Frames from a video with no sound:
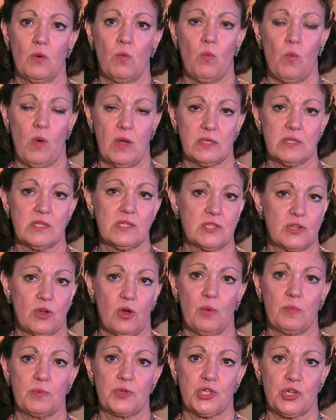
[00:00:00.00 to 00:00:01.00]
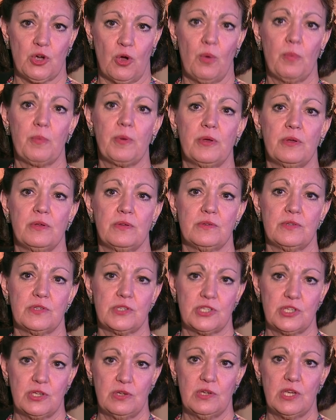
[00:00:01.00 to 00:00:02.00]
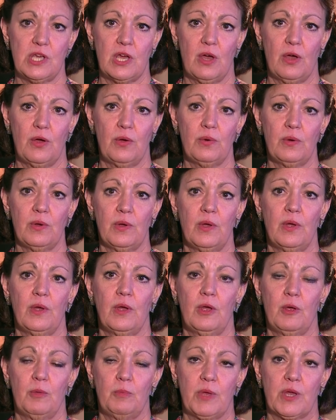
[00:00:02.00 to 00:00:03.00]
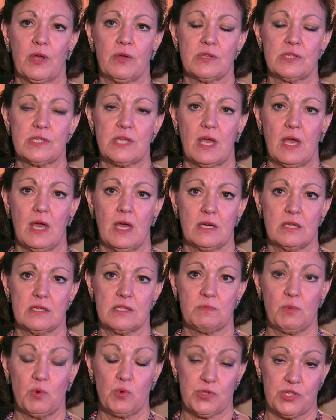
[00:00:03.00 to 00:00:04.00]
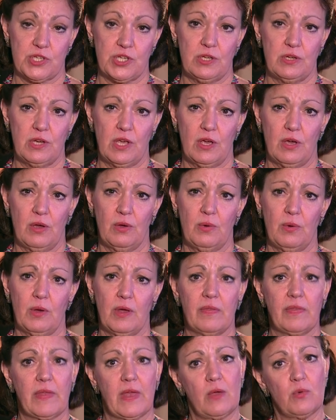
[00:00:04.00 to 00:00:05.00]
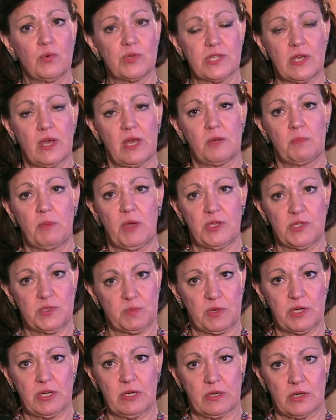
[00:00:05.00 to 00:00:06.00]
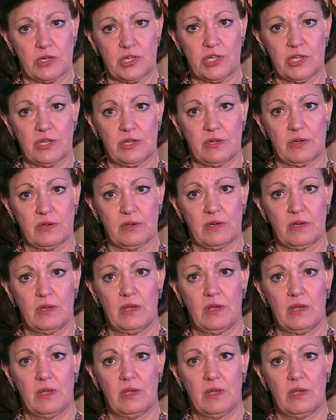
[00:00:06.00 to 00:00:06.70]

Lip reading: one-stop shop studio because they had a small studio and they also had post-production,